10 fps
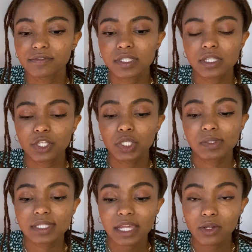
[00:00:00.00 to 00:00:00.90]
It's like you
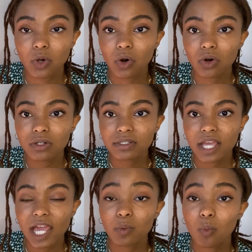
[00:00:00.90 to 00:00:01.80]
set a goal,
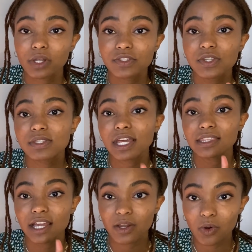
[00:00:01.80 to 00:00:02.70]
and once you set
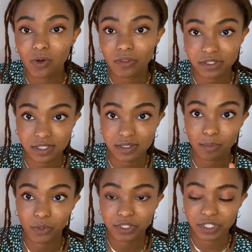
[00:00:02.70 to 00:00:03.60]
that goal, this is
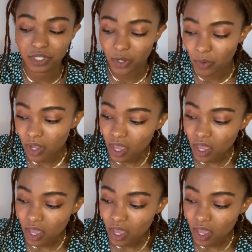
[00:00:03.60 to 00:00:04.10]
important to note,